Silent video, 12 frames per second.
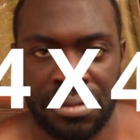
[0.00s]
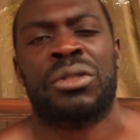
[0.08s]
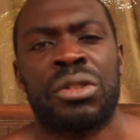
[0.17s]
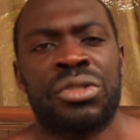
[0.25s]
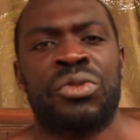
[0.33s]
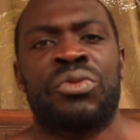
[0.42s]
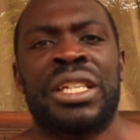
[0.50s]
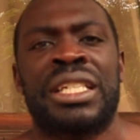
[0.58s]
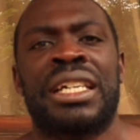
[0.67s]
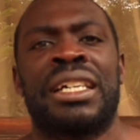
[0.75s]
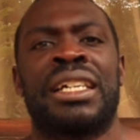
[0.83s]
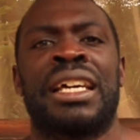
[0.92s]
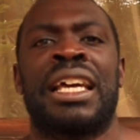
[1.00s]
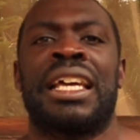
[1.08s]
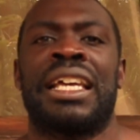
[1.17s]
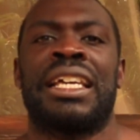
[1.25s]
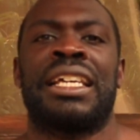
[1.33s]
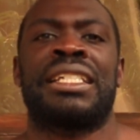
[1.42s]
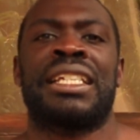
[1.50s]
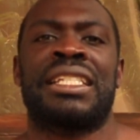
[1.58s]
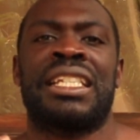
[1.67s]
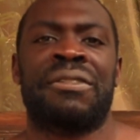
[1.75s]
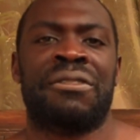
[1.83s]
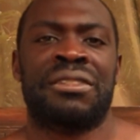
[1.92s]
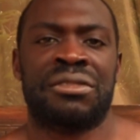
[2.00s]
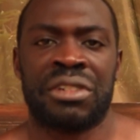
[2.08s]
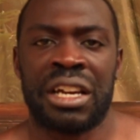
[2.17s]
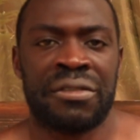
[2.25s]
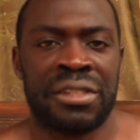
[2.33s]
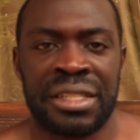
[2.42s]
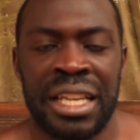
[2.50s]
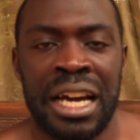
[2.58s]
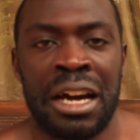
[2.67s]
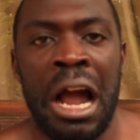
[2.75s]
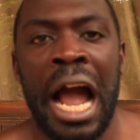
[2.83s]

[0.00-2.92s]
Costa Rica is a different driving style.